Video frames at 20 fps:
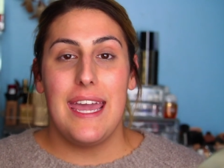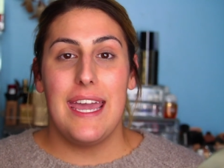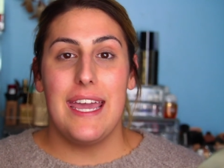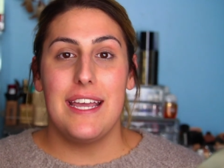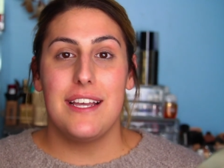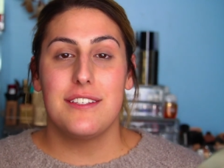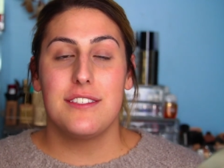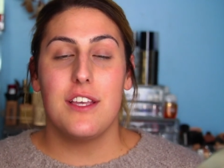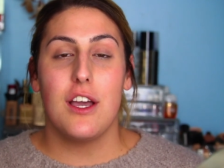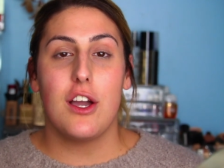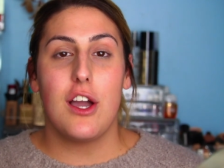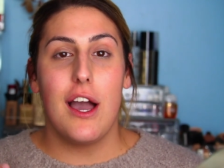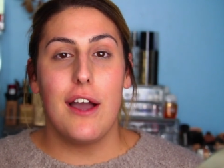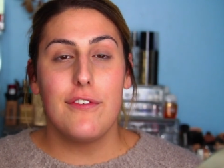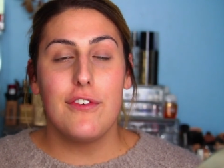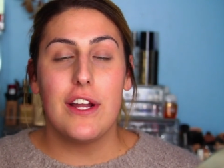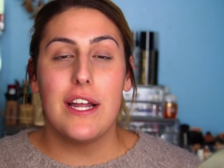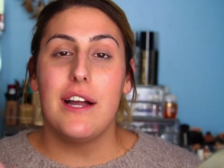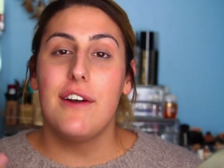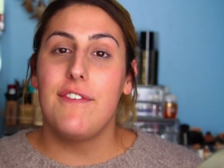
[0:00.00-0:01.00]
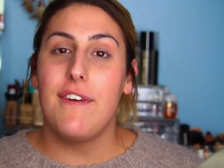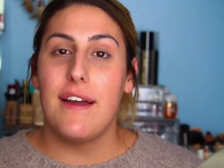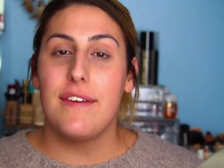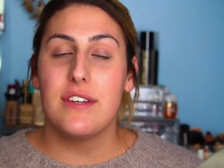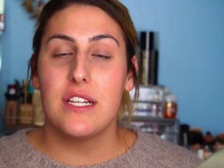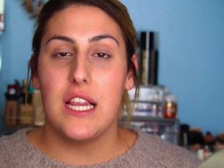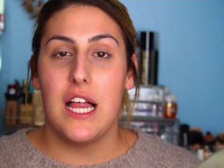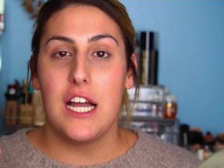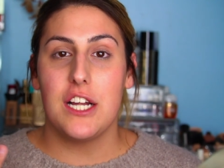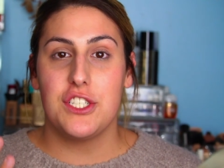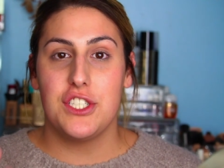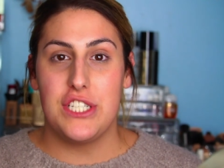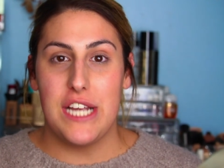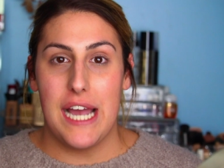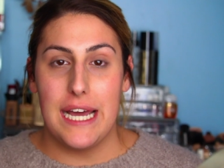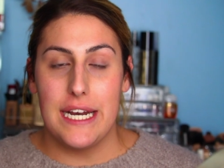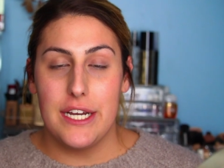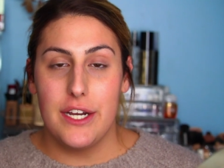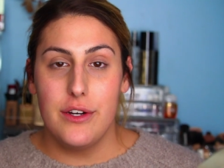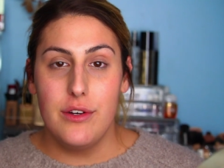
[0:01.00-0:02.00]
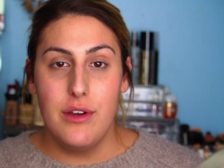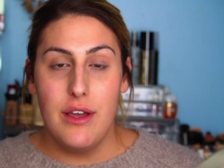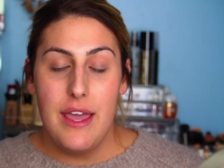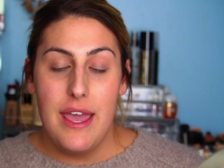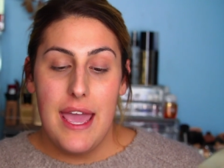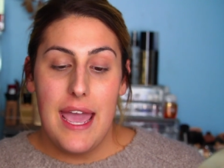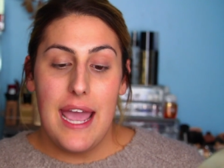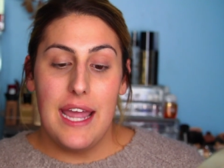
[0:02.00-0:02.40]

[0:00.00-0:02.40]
is covering a five o'clock shadow.